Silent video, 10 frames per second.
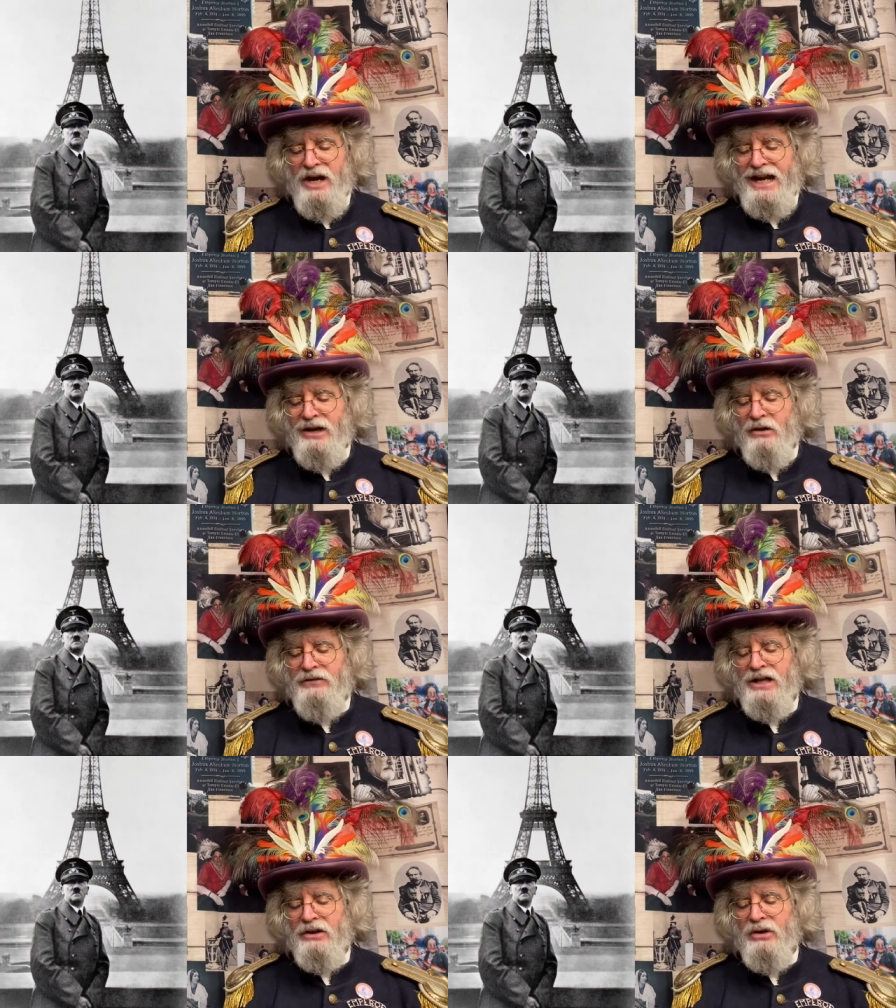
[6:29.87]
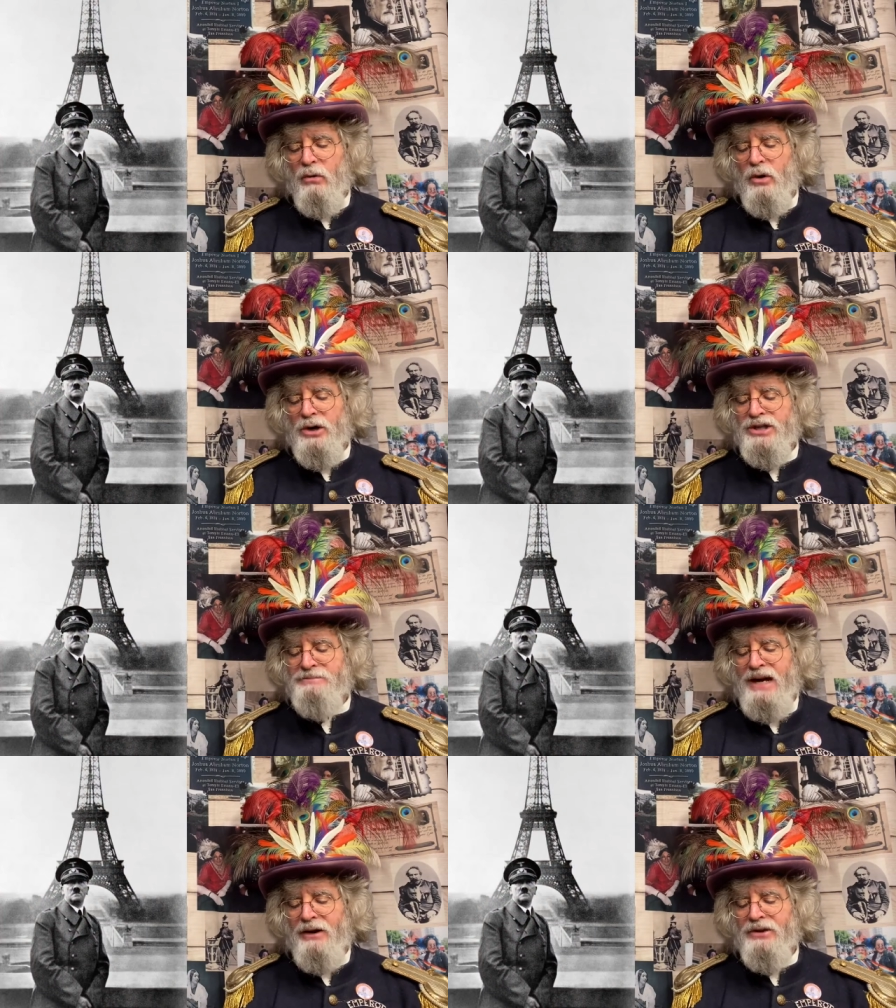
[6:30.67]
Adolf Hitler orders
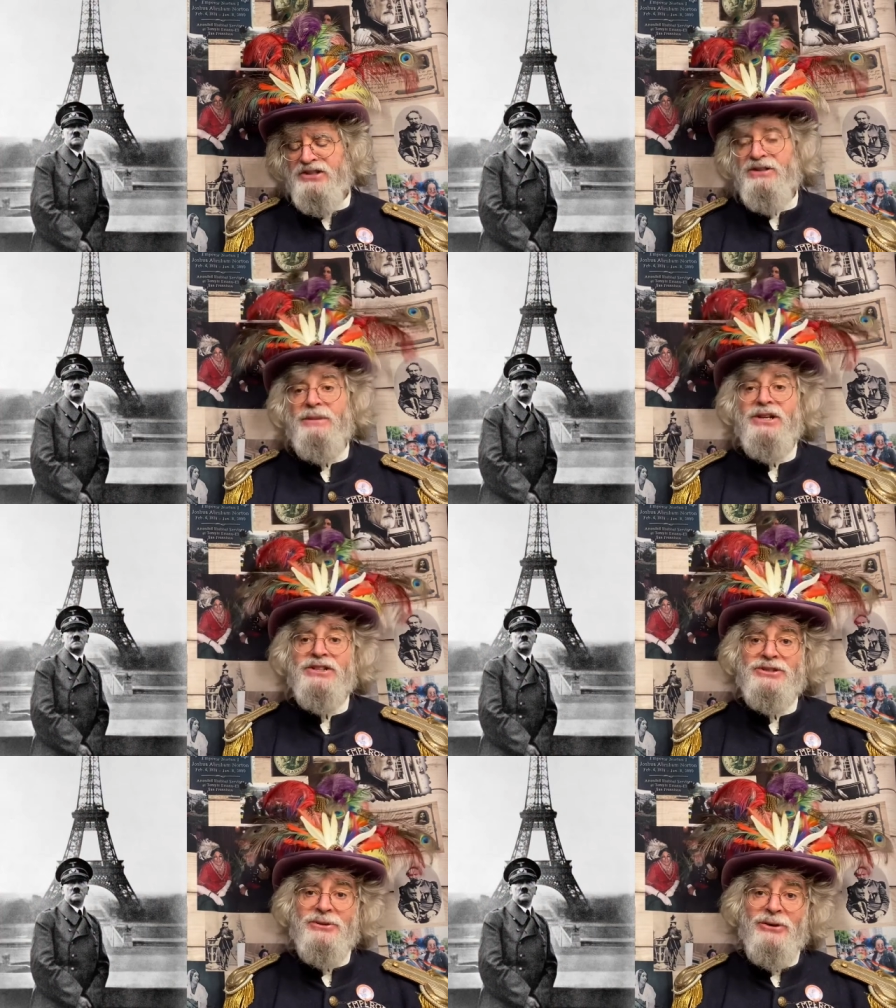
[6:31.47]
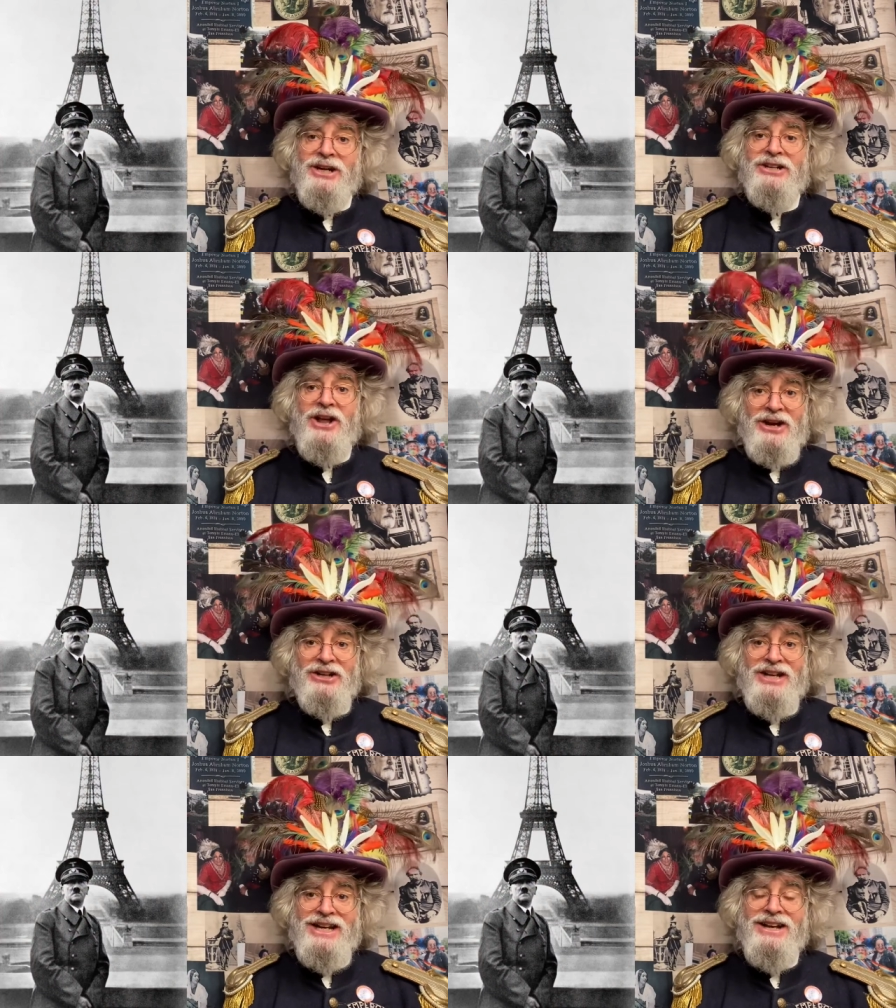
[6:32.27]
Paris to be destroyed.
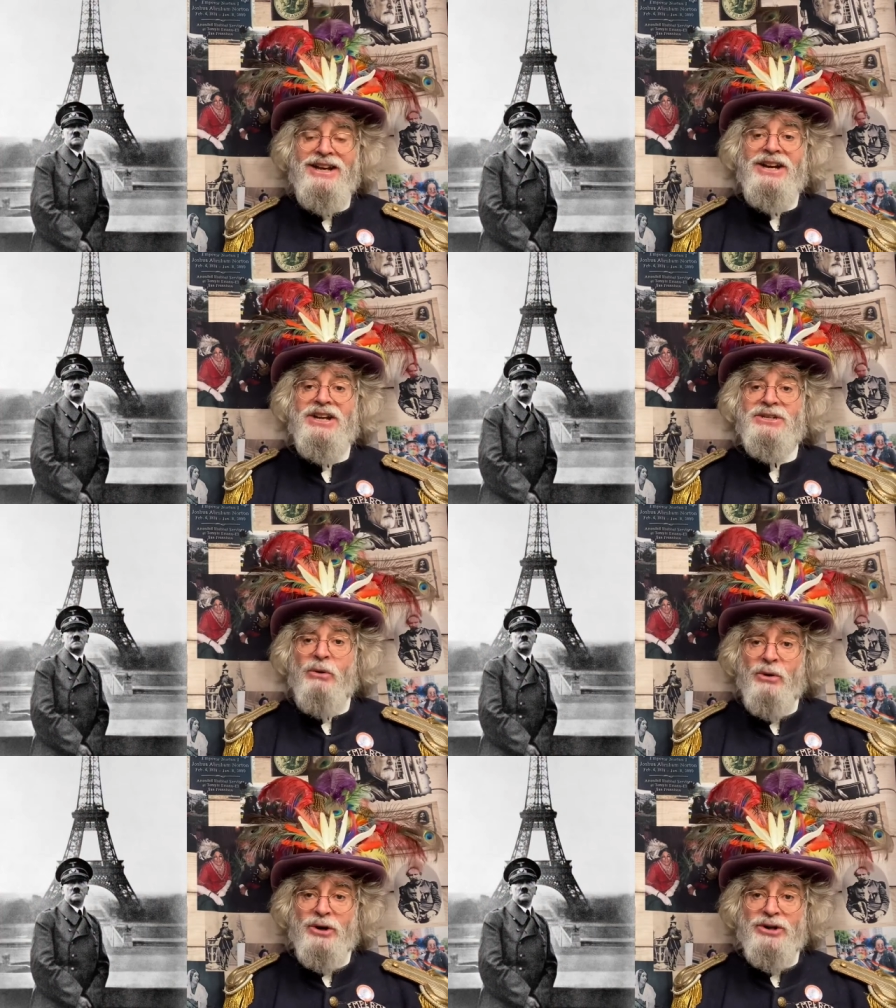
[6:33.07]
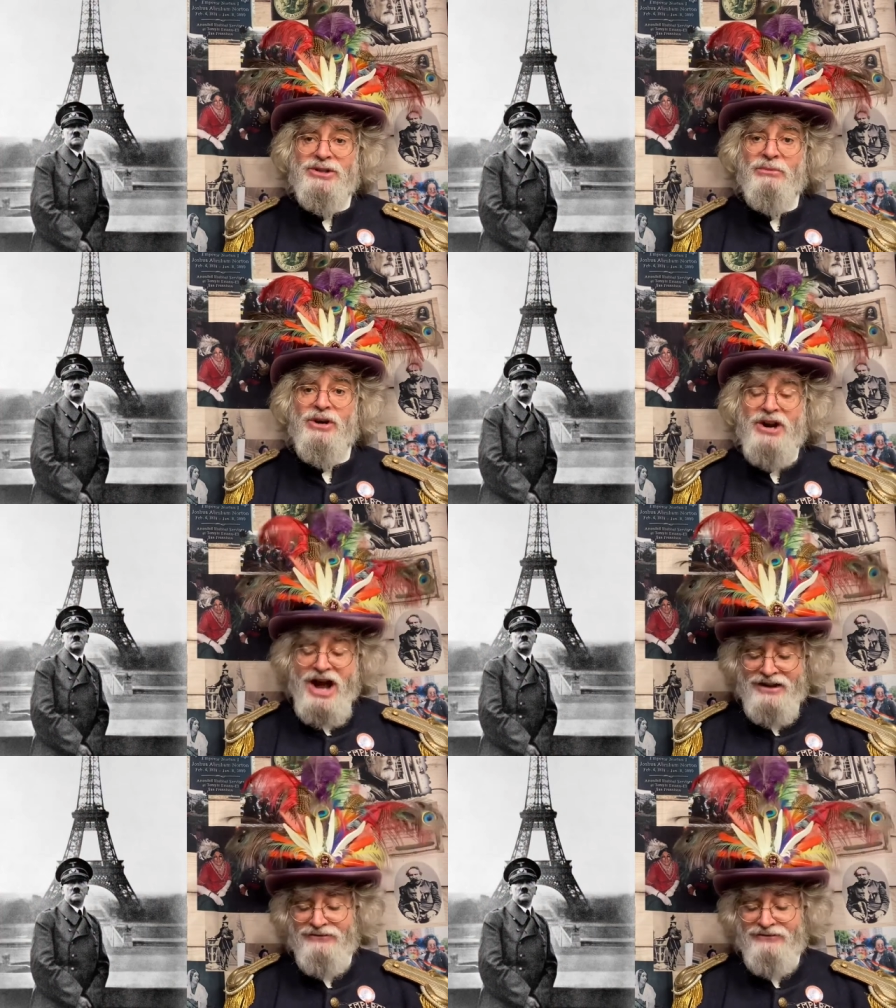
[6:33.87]
Luckily, his orders were not